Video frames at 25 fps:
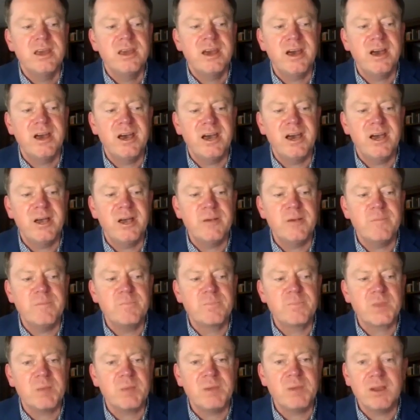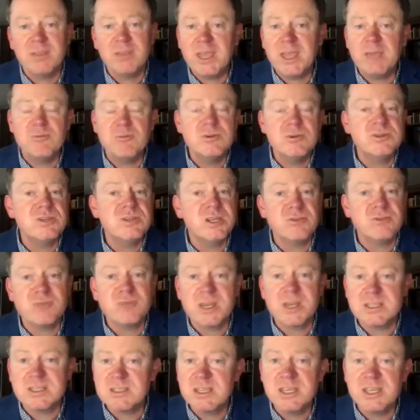language and
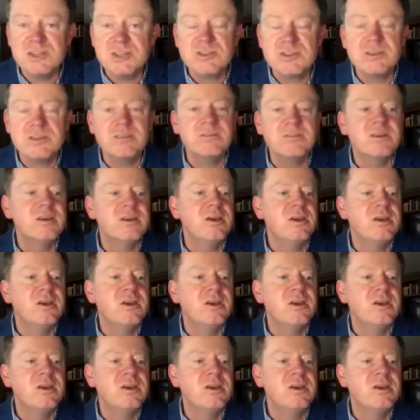translation,